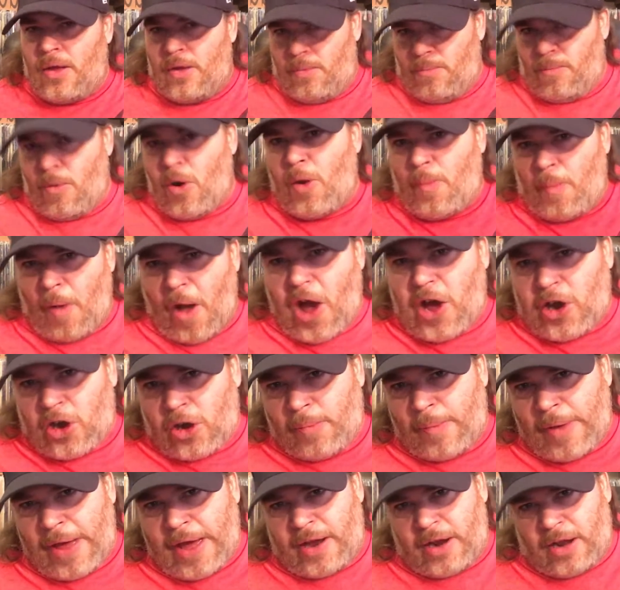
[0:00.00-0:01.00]
More
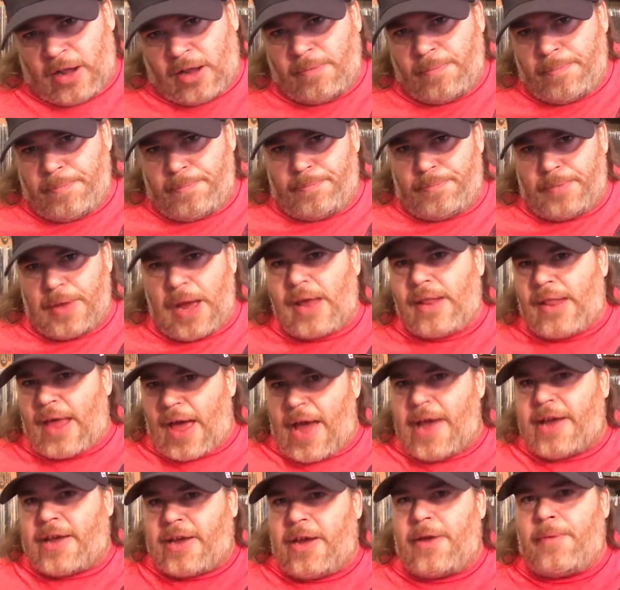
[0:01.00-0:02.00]
modern metal. I
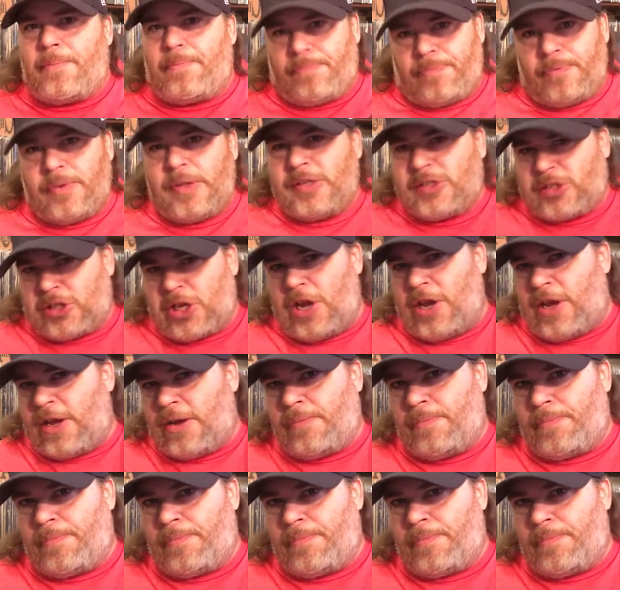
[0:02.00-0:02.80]
like it. It's good.